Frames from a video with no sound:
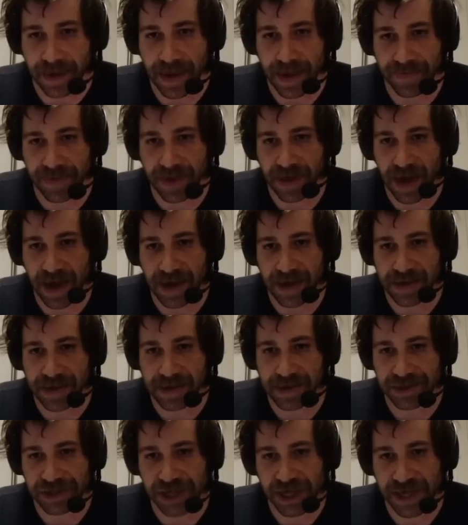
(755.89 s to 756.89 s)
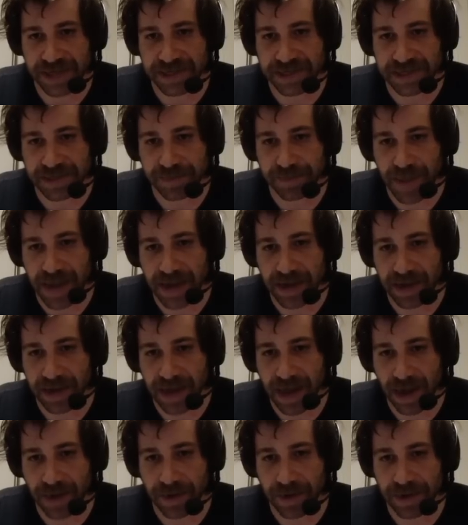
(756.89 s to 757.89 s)
And the guy, he checks his bank
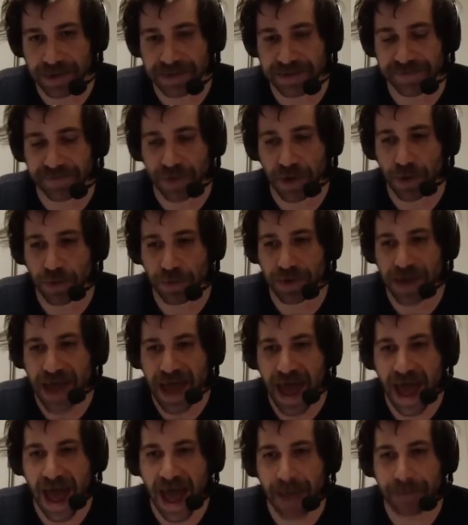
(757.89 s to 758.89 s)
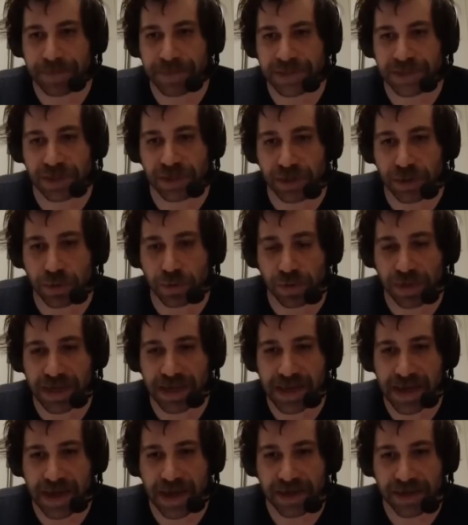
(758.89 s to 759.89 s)
account on his phone,
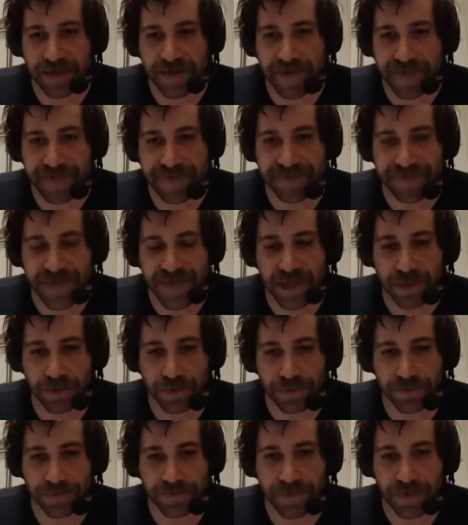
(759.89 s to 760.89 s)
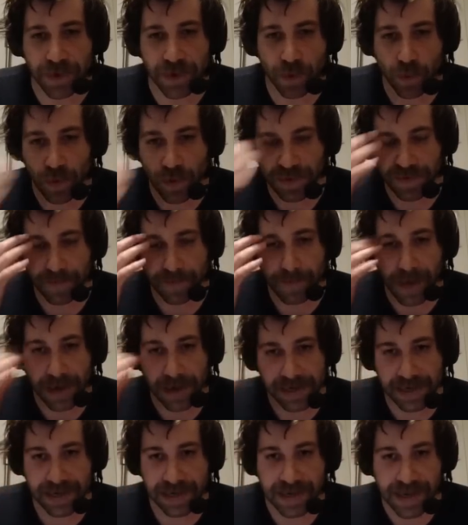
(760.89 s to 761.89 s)
absolutely filled with
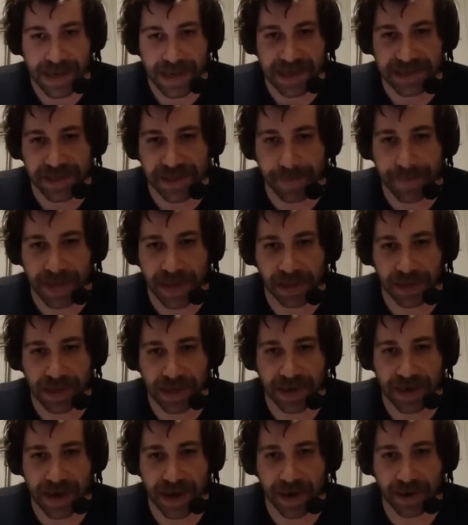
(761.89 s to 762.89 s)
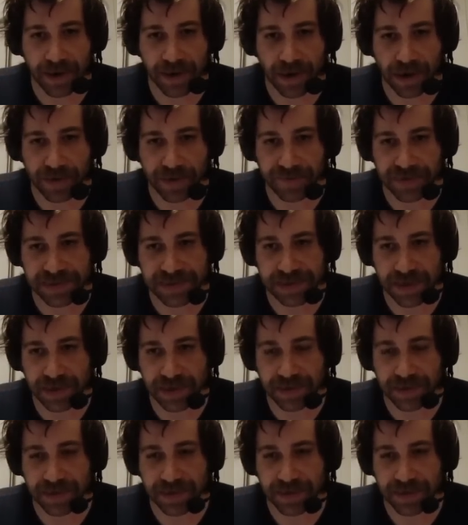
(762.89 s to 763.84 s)
money. He's a billionaire all of a sudden.